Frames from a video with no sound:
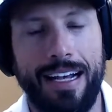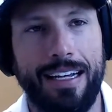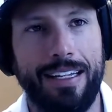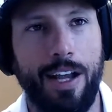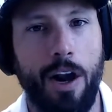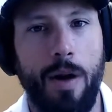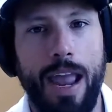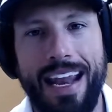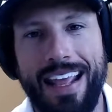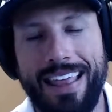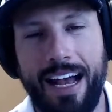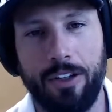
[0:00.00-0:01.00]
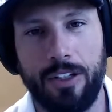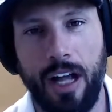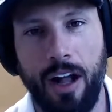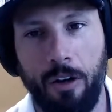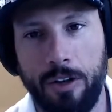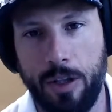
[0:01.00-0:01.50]

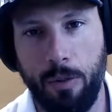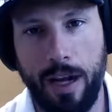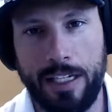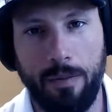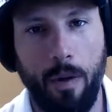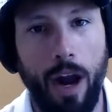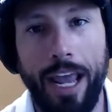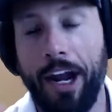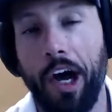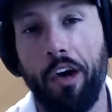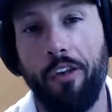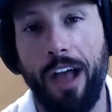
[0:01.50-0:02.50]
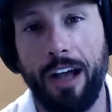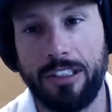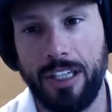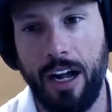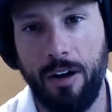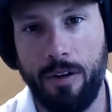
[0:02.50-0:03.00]
$80,000 and the rest of them are
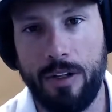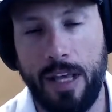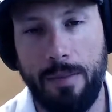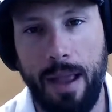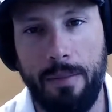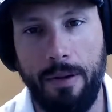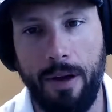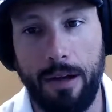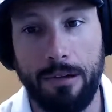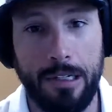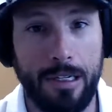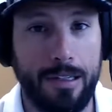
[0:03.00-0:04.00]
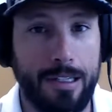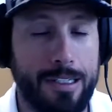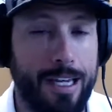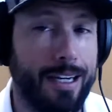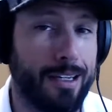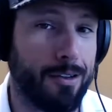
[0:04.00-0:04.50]
$800,000. They may be like, well, this
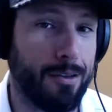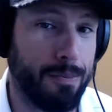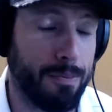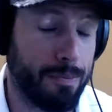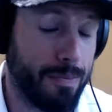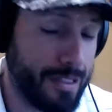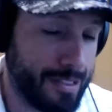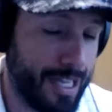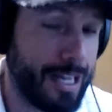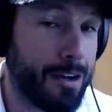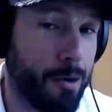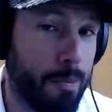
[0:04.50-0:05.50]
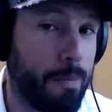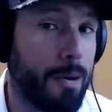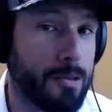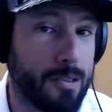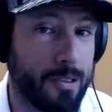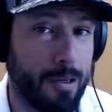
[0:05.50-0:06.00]
technical
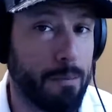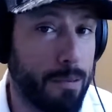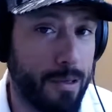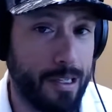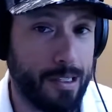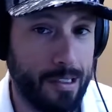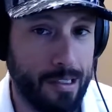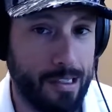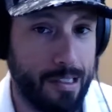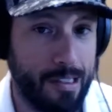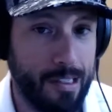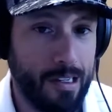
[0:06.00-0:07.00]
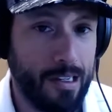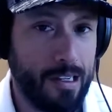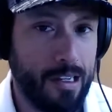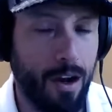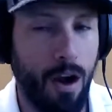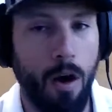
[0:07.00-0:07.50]
proposal is looking pretty good,
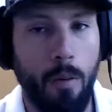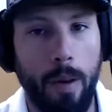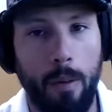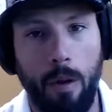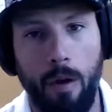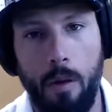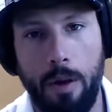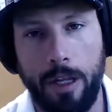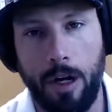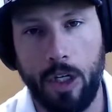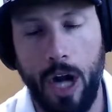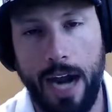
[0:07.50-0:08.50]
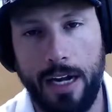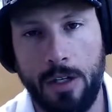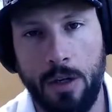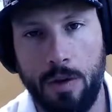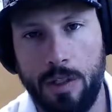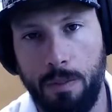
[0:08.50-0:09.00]
but really what they're
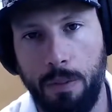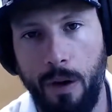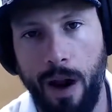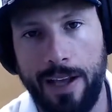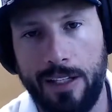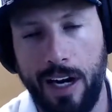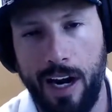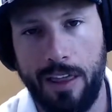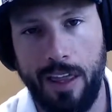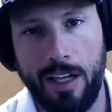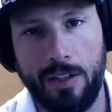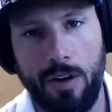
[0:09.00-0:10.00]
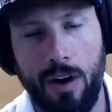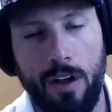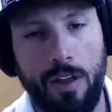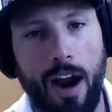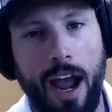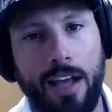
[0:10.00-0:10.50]
attracted to is the price kind of thing. So
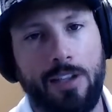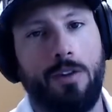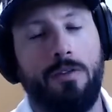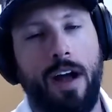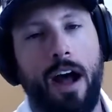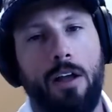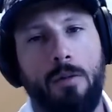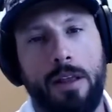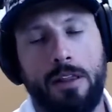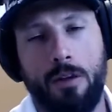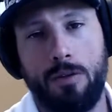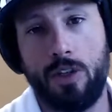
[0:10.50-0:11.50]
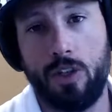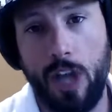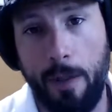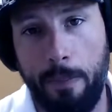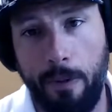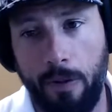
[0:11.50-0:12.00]
they're asked to evaluate those
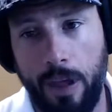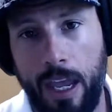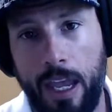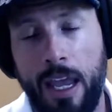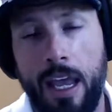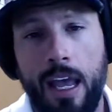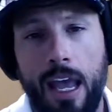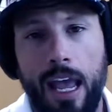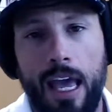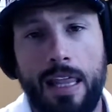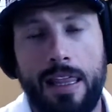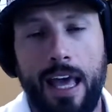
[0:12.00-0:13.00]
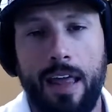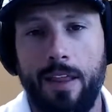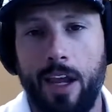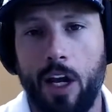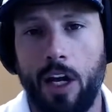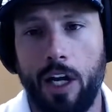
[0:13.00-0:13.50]
separately, and then
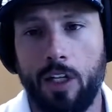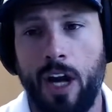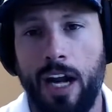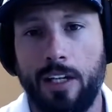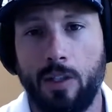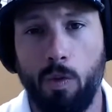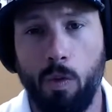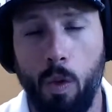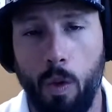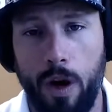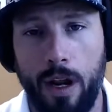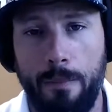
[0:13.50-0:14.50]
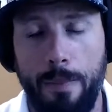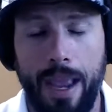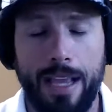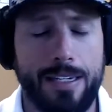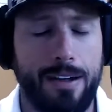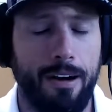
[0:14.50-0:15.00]
the contract is awarded
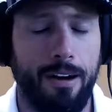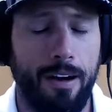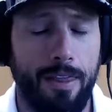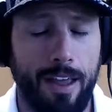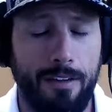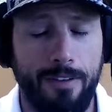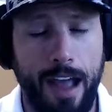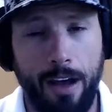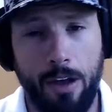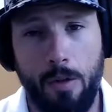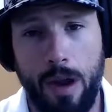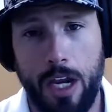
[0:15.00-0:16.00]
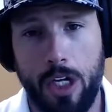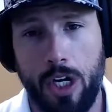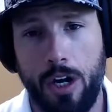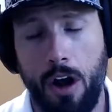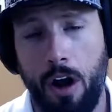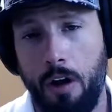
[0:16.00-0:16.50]
based on the
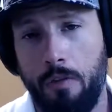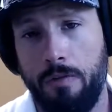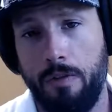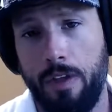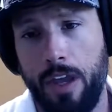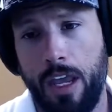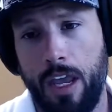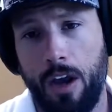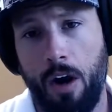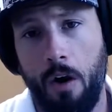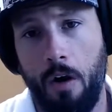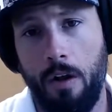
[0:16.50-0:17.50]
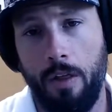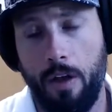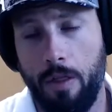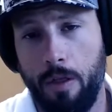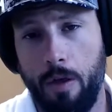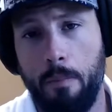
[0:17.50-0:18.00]
evaluation of the
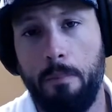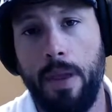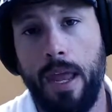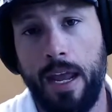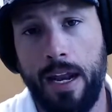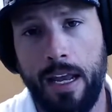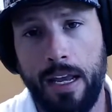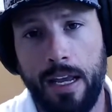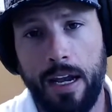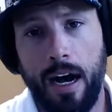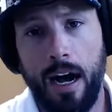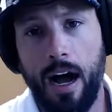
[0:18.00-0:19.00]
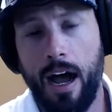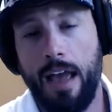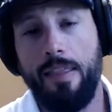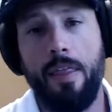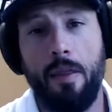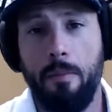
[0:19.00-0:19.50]
bid
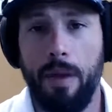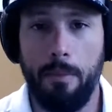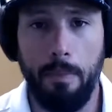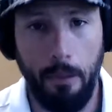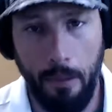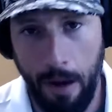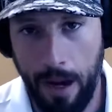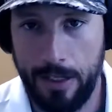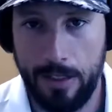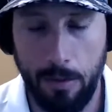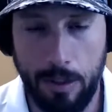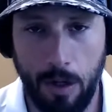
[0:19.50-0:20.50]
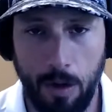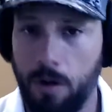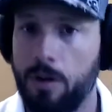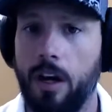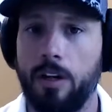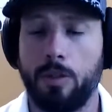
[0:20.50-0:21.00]
and then the bid price, which
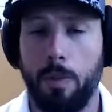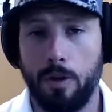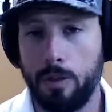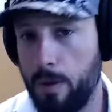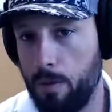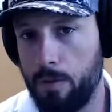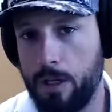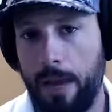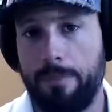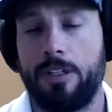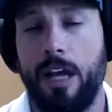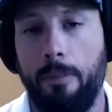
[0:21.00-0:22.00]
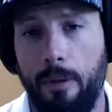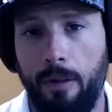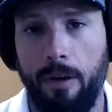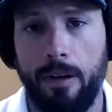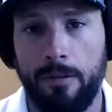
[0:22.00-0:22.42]
are supposed to be kept separately.